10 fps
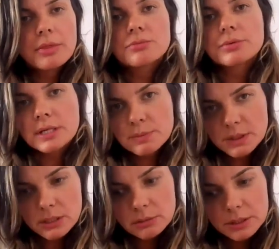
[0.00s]
the
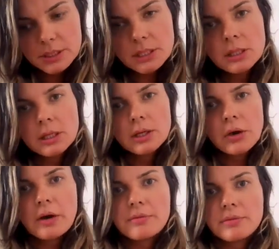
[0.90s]
responsibility
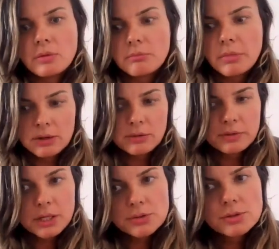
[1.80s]
of the
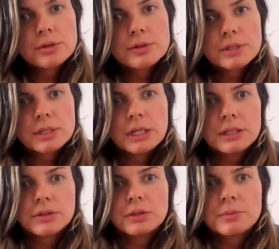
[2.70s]
manufacturers in
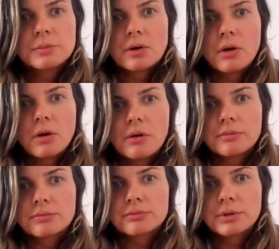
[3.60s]
terms
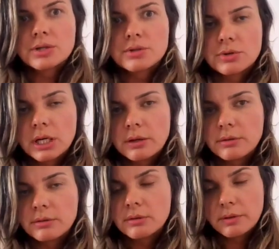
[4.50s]
of
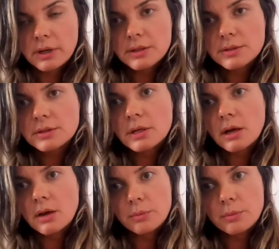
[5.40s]
registering the device
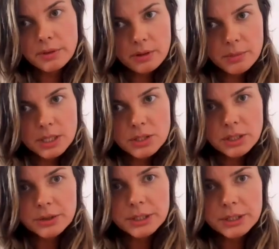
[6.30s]
with the
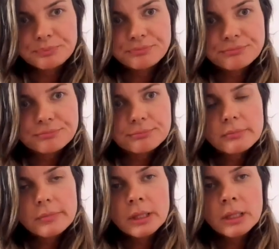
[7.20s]
MHRA.
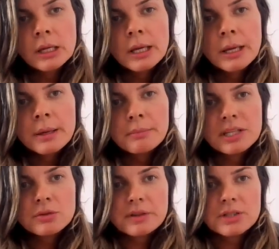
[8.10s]

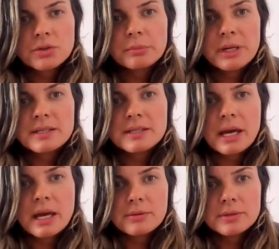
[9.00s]
Manufacturer
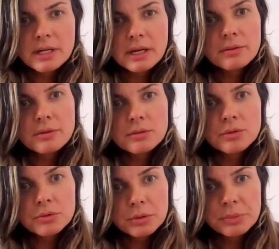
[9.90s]
based outside the
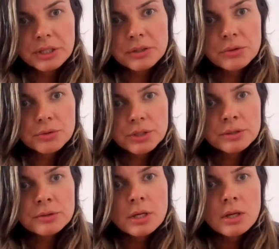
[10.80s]
European
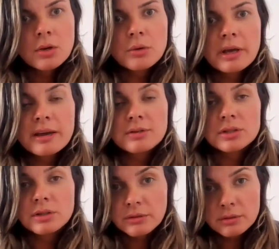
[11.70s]
Union who have
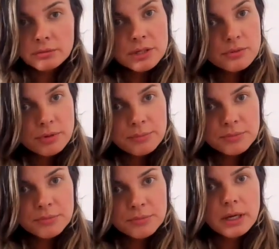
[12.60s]
an authorized
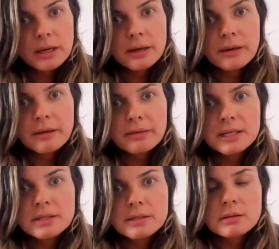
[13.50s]
rep that
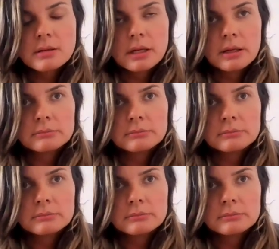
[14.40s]
is